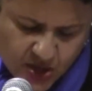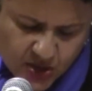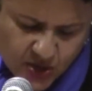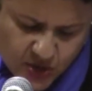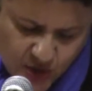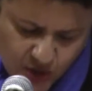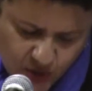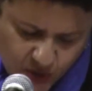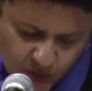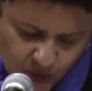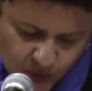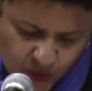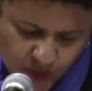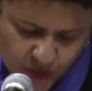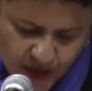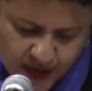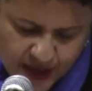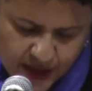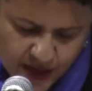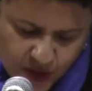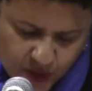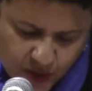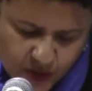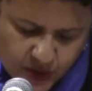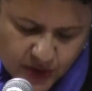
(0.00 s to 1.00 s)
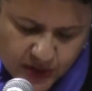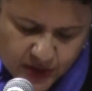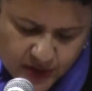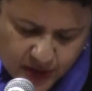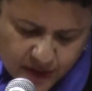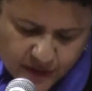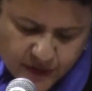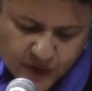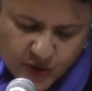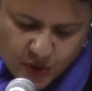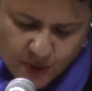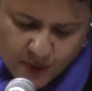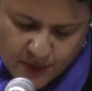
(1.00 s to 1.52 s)
No, they don't
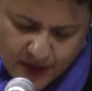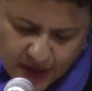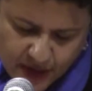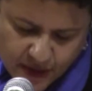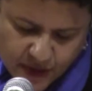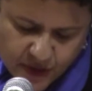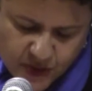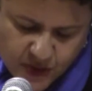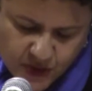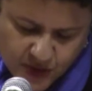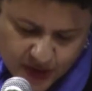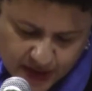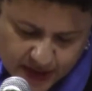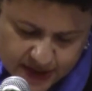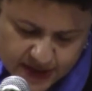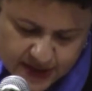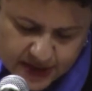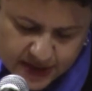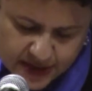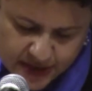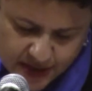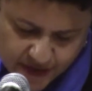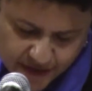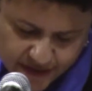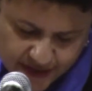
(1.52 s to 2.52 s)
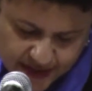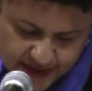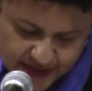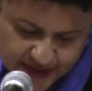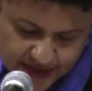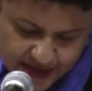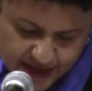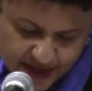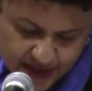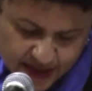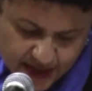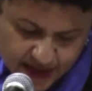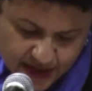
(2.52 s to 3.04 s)
love your mouth. You got to love it.